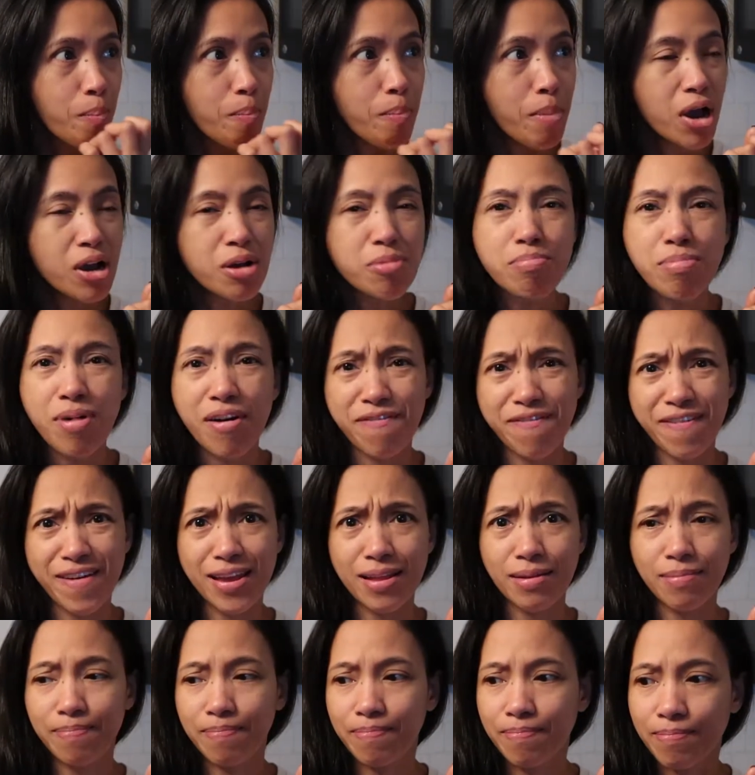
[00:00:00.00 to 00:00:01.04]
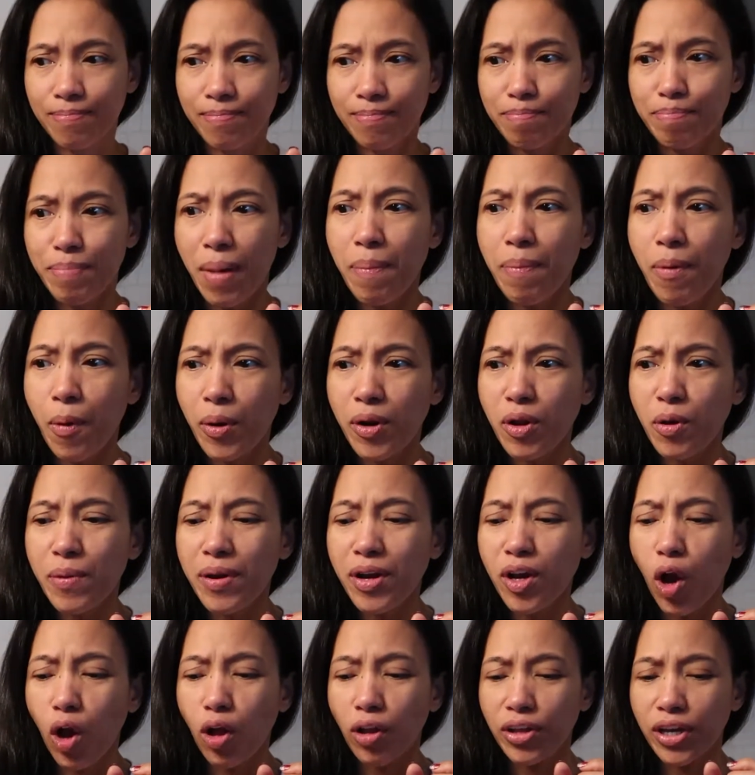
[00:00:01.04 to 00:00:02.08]
Mug muffin. Papa, what do we
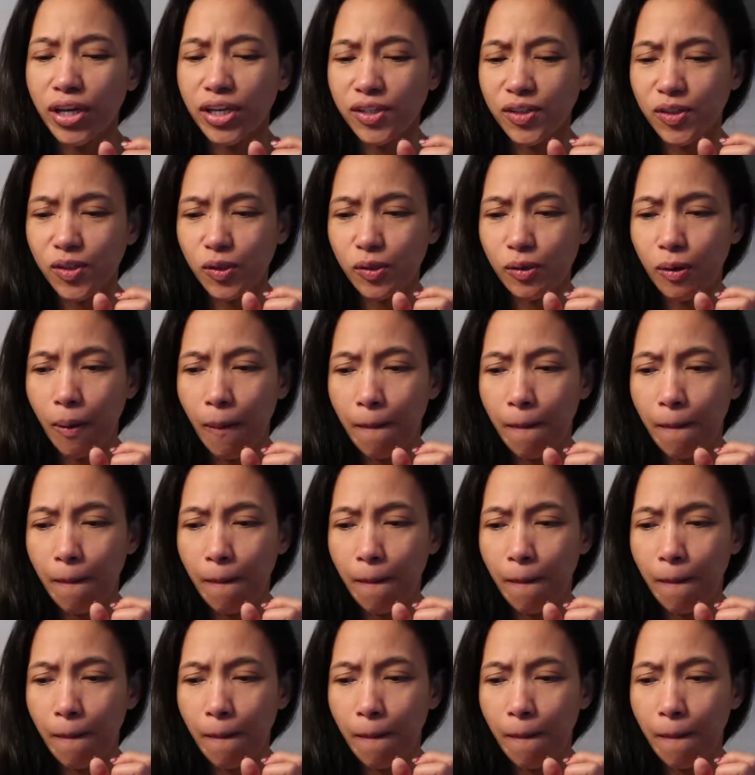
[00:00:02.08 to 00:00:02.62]
call this?